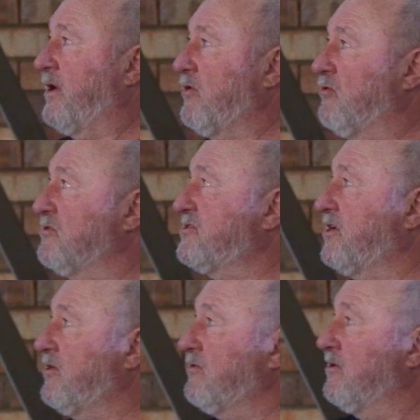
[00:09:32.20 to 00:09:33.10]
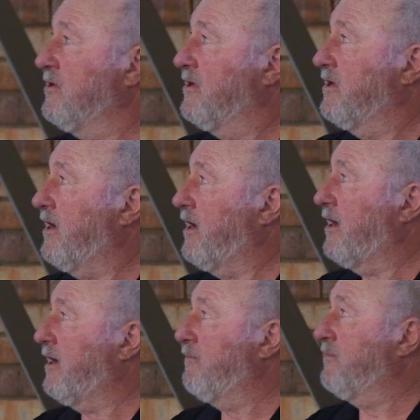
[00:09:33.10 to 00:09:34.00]
but also
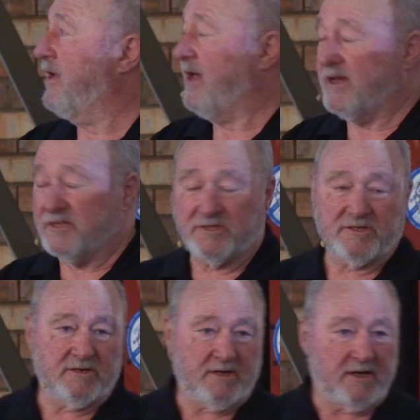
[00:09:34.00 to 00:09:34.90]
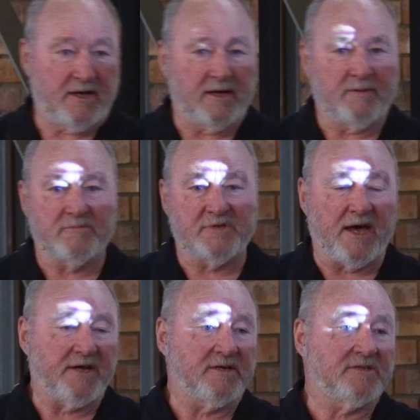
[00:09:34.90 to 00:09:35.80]
um, has um,
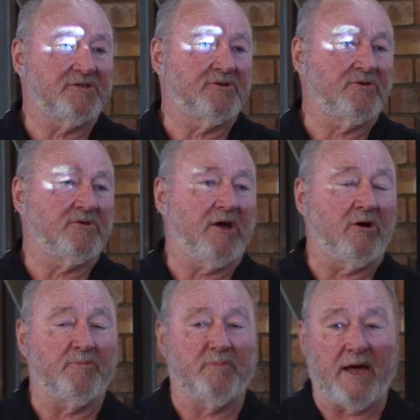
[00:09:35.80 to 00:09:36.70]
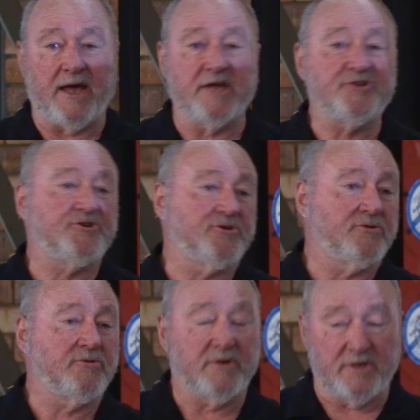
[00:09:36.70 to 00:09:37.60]
data to help aid
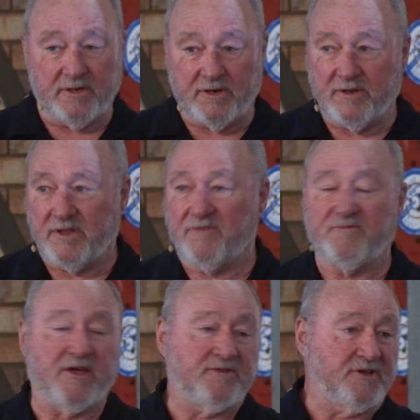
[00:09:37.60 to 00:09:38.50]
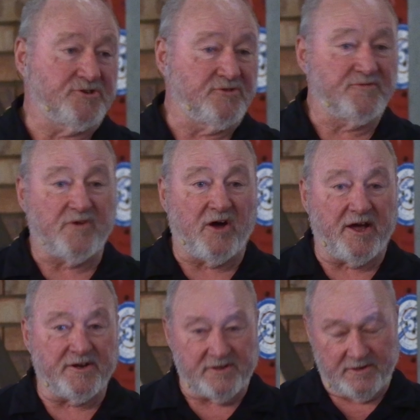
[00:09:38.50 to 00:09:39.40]
you in the event that you
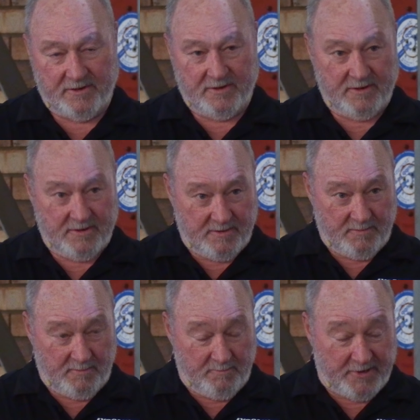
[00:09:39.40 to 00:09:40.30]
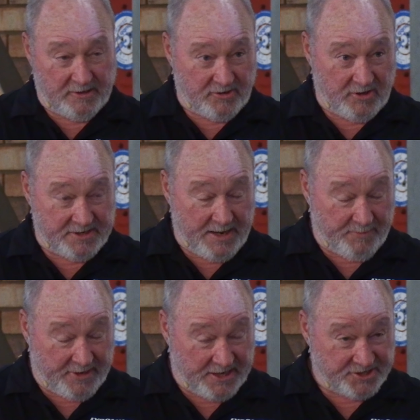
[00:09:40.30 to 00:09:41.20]
find metal
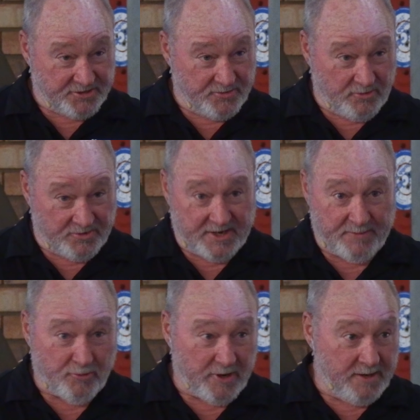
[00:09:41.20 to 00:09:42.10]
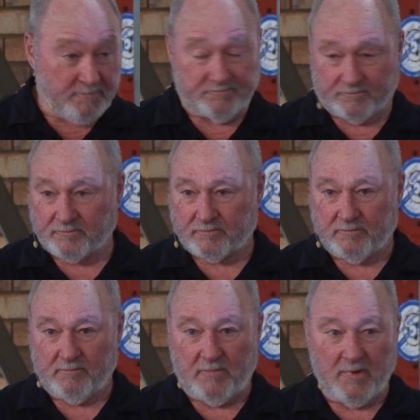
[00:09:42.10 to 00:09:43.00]
contamination or debris
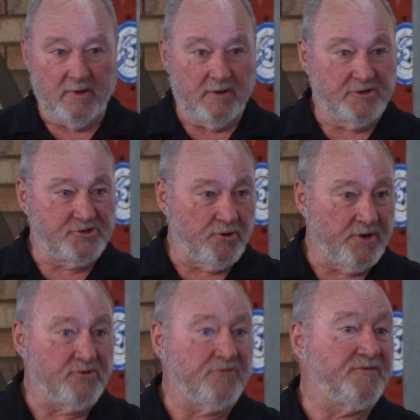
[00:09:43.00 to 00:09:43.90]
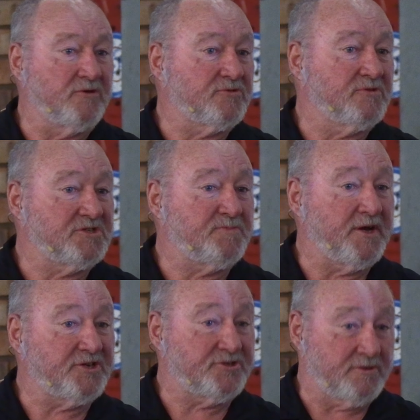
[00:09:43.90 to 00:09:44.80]
during your filter
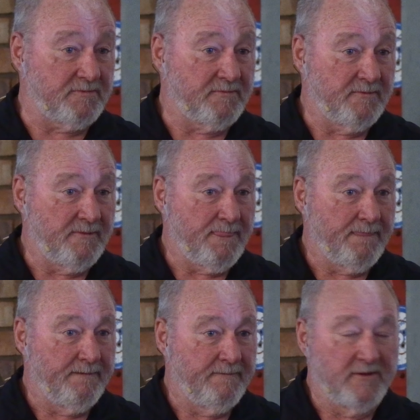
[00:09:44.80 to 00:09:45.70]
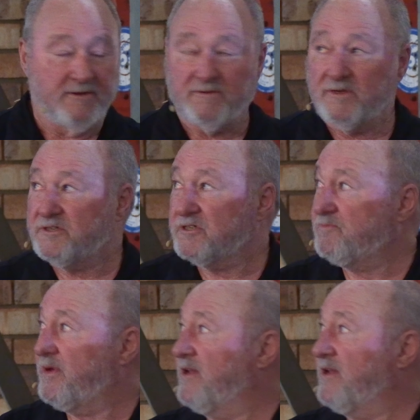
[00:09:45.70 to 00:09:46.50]
inspection. This has